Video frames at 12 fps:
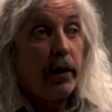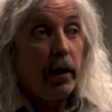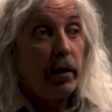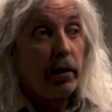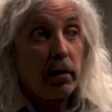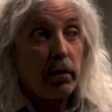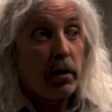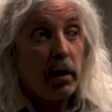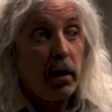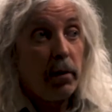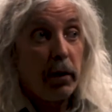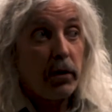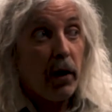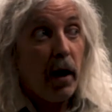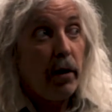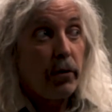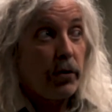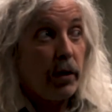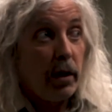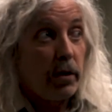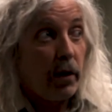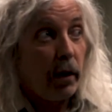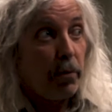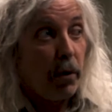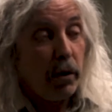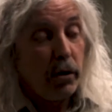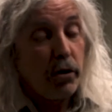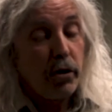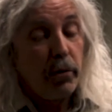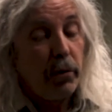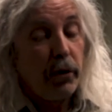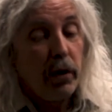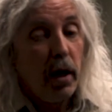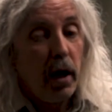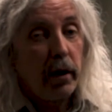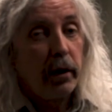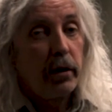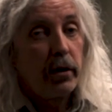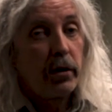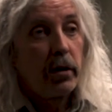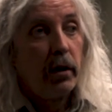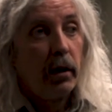then get them. I always say it's like a partnership with the audience.